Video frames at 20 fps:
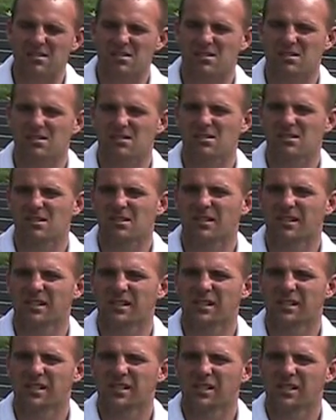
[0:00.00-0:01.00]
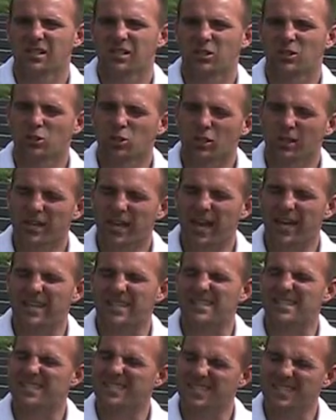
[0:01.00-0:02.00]
What color shorts do you have on?
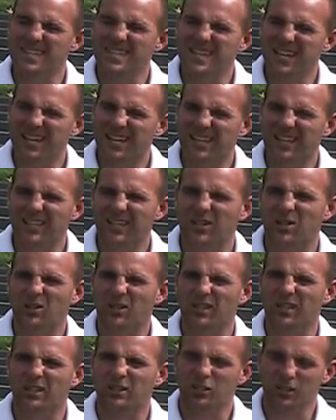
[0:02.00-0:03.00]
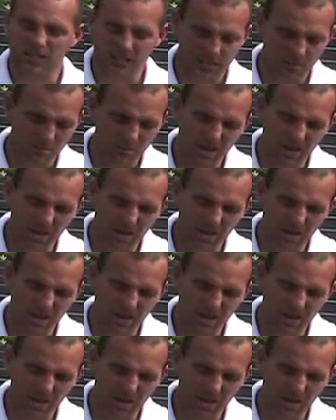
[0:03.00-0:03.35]
What color are your socks?